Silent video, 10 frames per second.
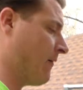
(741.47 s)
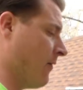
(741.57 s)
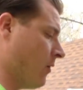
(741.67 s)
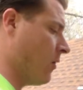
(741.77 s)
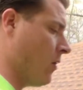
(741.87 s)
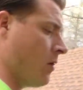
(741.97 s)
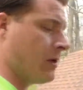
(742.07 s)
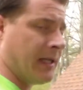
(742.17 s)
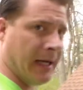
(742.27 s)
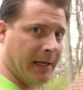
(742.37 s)

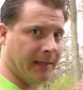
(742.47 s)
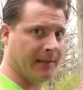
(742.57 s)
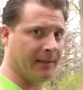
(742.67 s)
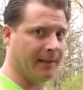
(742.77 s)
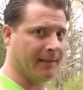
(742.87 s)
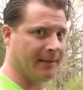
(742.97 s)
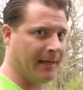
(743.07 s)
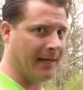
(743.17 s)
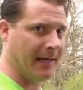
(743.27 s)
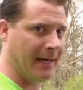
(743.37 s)
for tasting
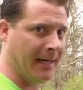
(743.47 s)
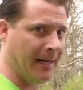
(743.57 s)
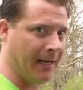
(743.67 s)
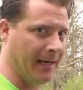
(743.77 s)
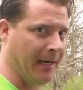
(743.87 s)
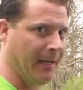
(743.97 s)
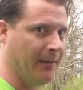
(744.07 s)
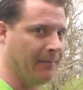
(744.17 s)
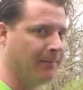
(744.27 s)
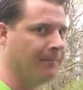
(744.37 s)

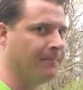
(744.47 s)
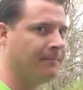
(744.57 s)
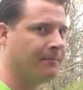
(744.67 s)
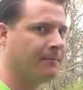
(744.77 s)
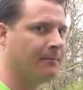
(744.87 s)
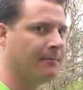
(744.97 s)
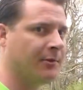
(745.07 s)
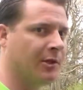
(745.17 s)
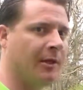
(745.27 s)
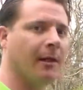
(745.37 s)
time.
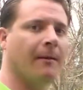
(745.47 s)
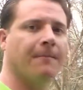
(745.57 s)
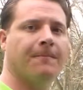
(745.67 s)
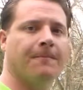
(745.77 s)
See you then.